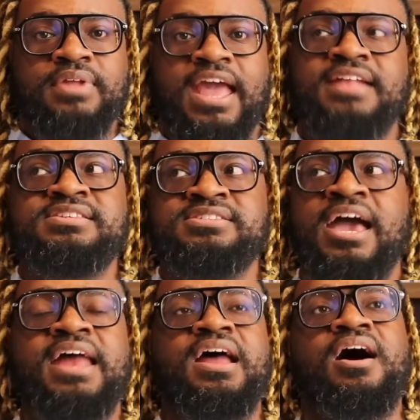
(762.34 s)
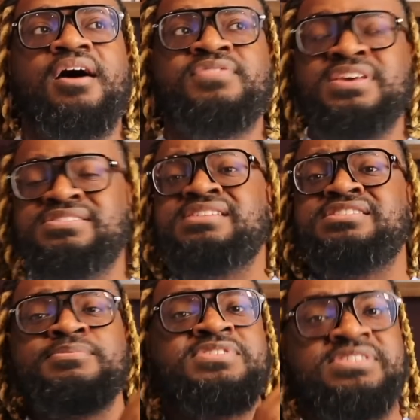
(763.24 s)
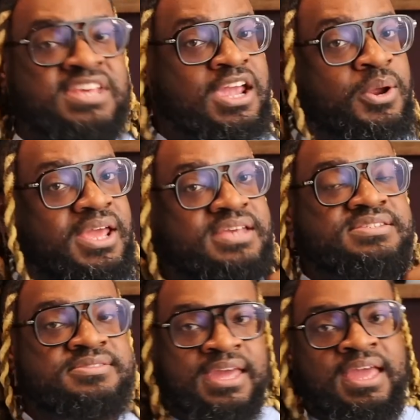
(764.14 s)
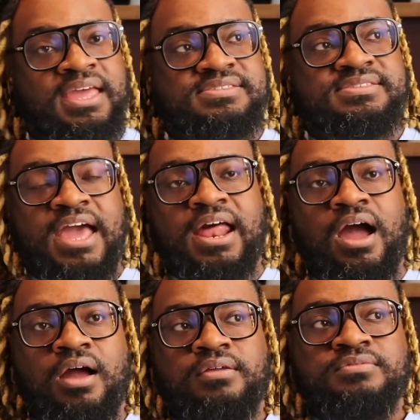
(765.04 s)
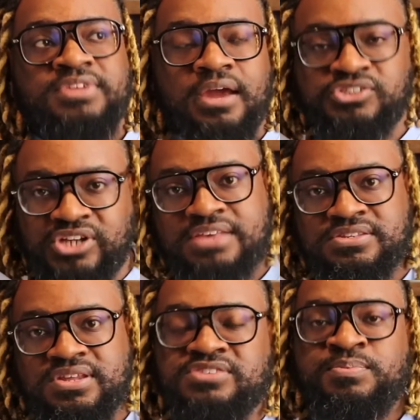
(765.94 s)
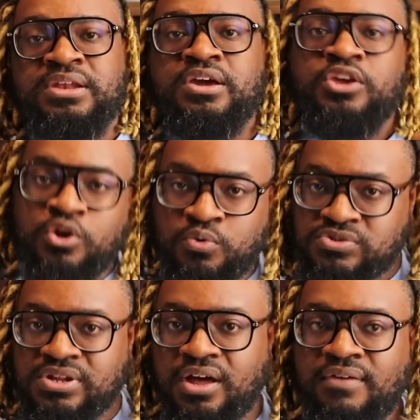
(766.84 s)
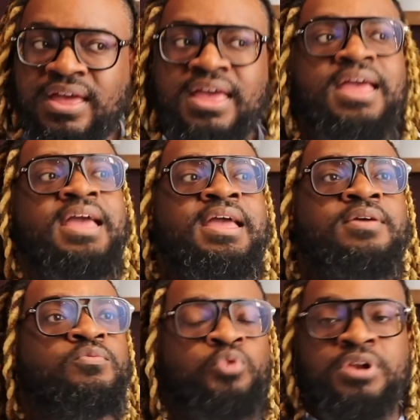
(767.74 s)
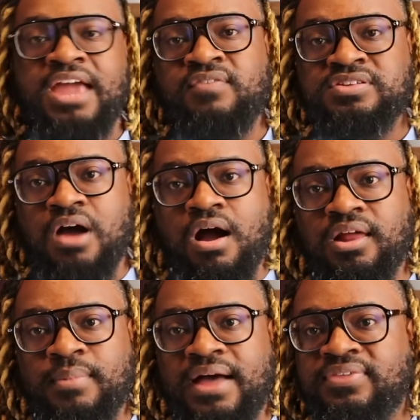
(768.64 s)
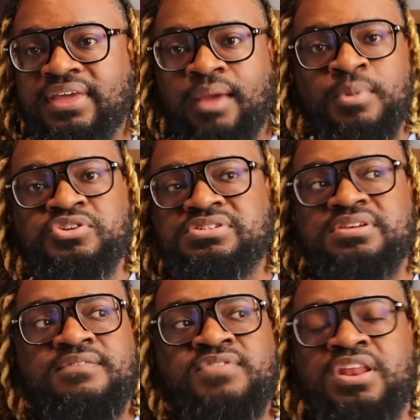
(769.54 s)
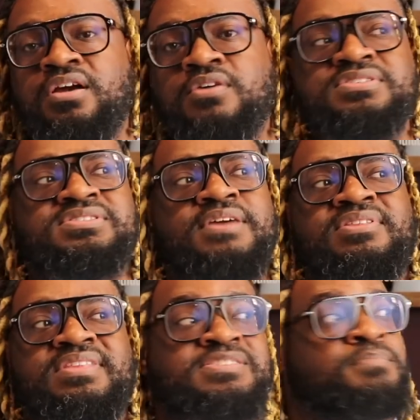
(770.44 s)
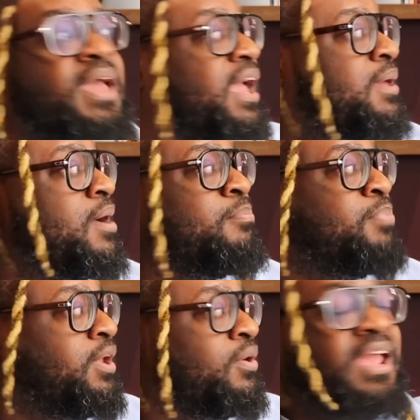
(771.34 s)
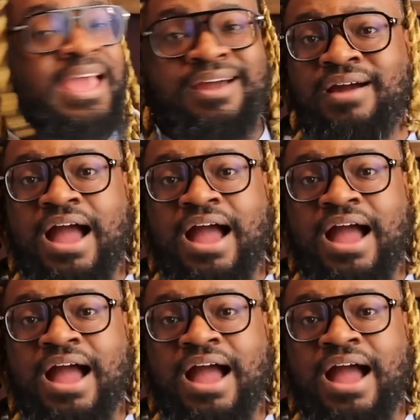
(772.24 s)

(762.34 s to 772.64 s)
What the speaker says: Instead of, this is some serious things that Darius Jackson is being accused of. We're not even talking about the images and the videos and stuff and this man appearing in her